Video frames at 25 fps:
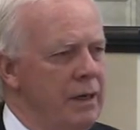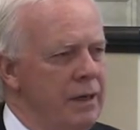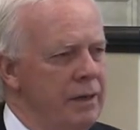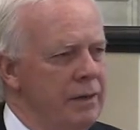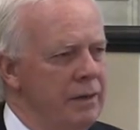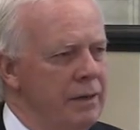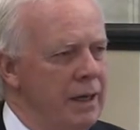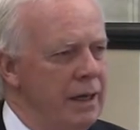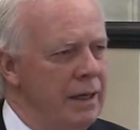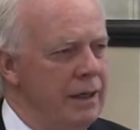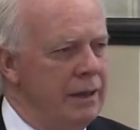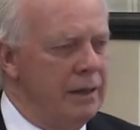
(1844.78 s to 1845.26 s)

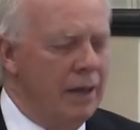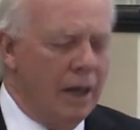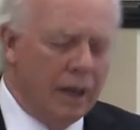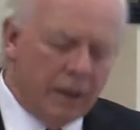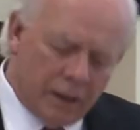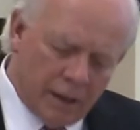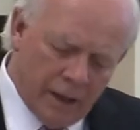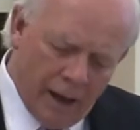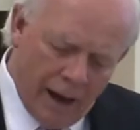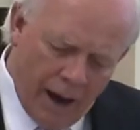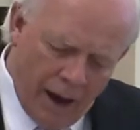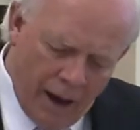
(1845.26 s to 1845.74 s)
that
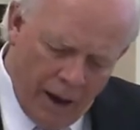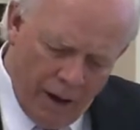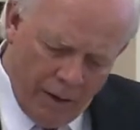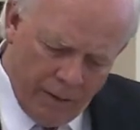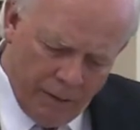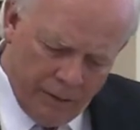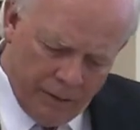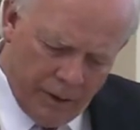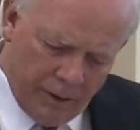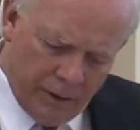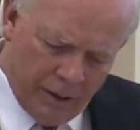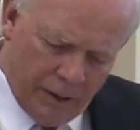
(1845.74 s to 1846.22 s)
allow
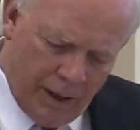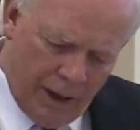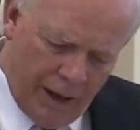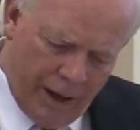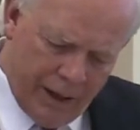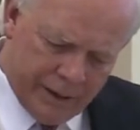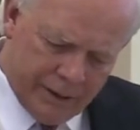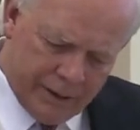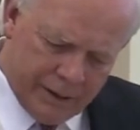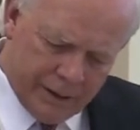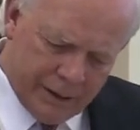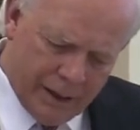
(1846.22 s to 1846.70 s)
the
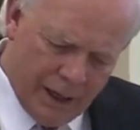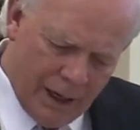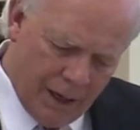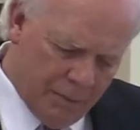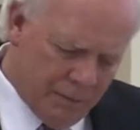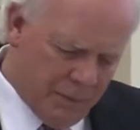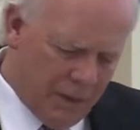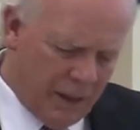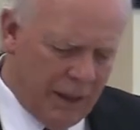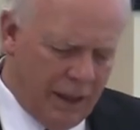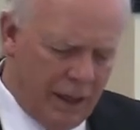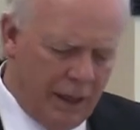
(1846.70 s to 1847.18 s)
light to
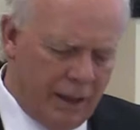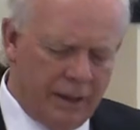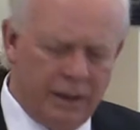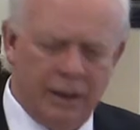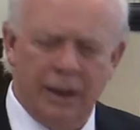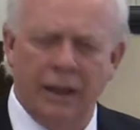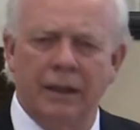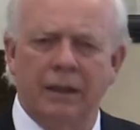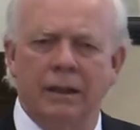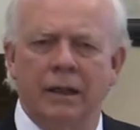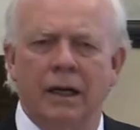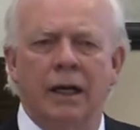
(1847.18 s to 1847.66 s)
come in
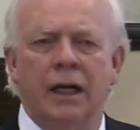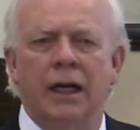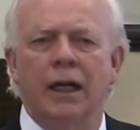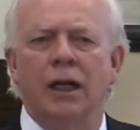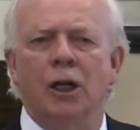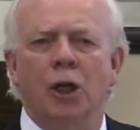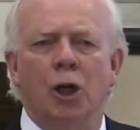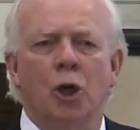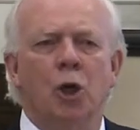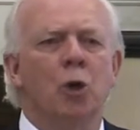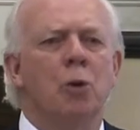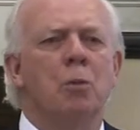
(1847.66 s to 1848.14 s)
and
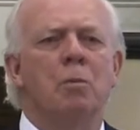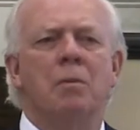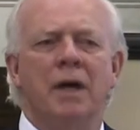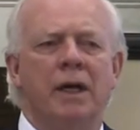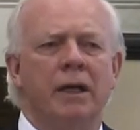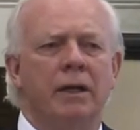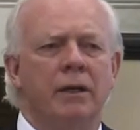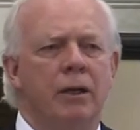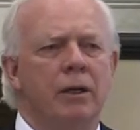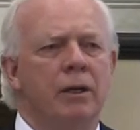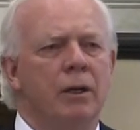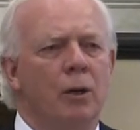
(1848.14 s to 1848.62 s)

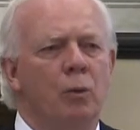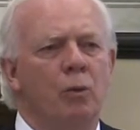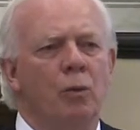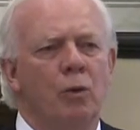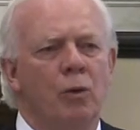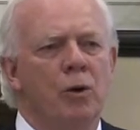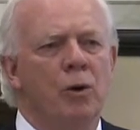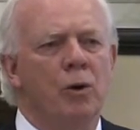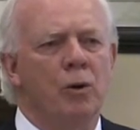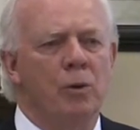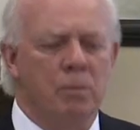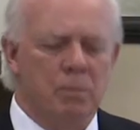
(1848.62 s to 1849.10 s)
illumine the
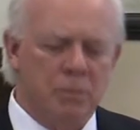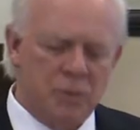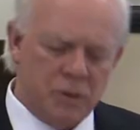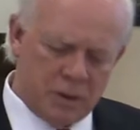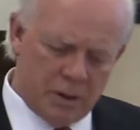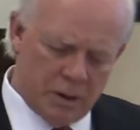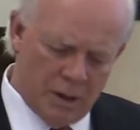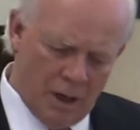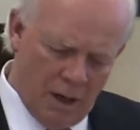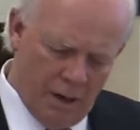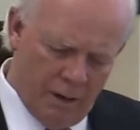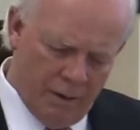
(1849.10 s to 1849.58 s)

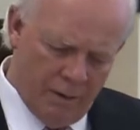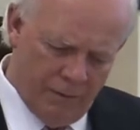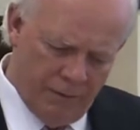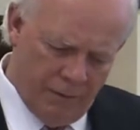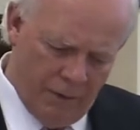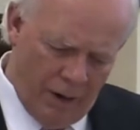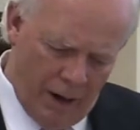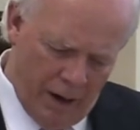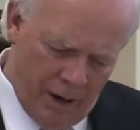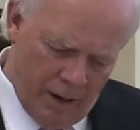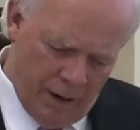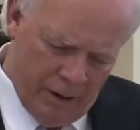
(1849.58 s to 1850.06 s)
rooms
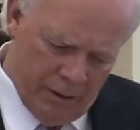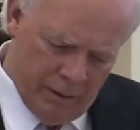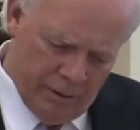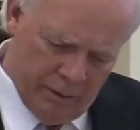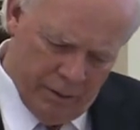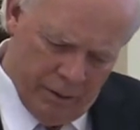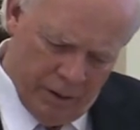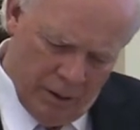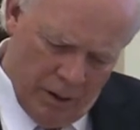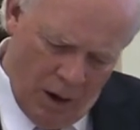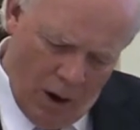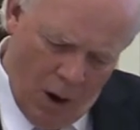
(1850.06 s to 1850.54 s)
of
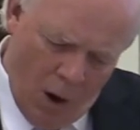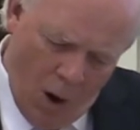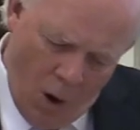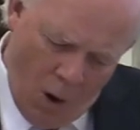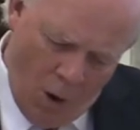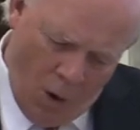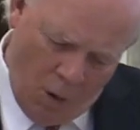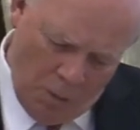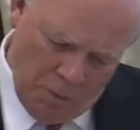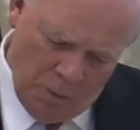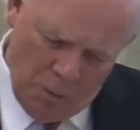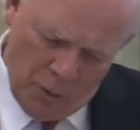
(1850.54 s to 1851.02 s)
our
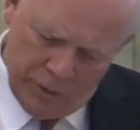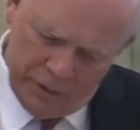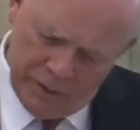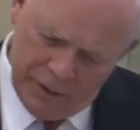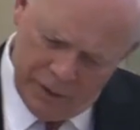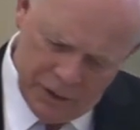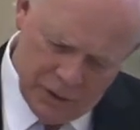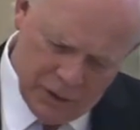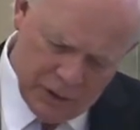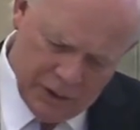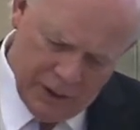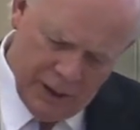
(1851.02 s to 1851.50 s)
home, or in
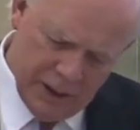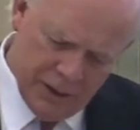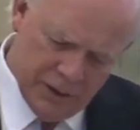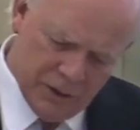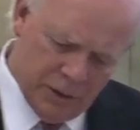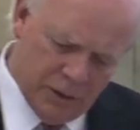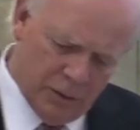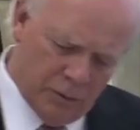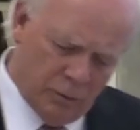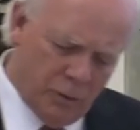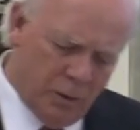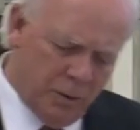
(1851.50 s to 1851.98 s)
this case,
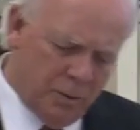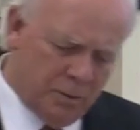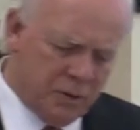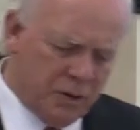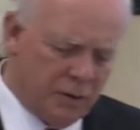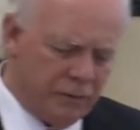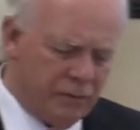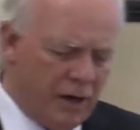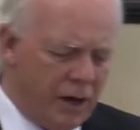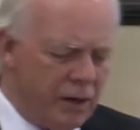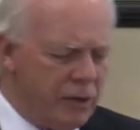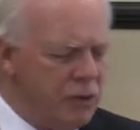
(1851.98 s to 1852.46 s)
the rooms
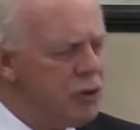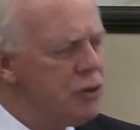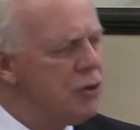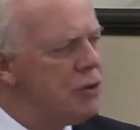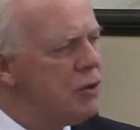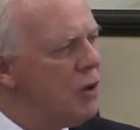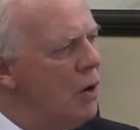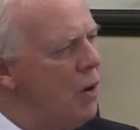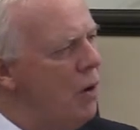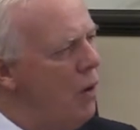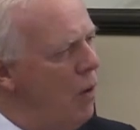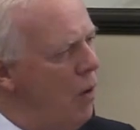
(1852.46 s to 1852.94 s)
of our
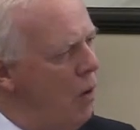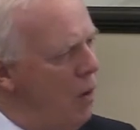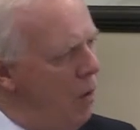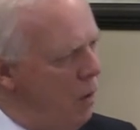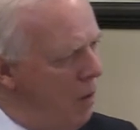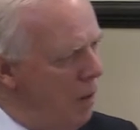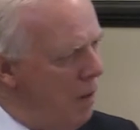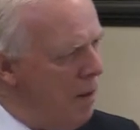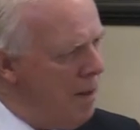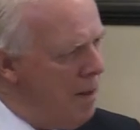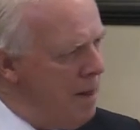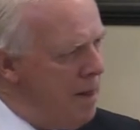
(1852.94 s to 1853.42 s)

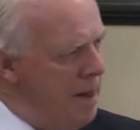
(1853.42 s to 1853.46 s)
soul,